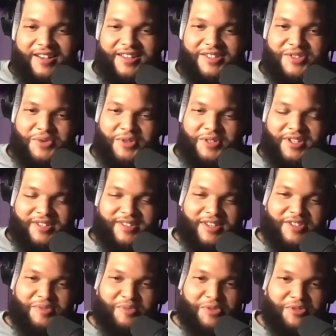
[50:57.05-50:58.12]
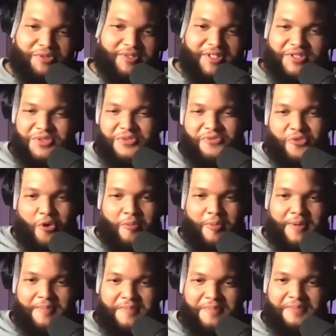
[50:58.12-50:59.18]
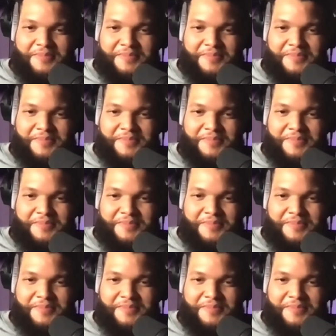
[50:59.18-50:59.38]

into an accessible digital format.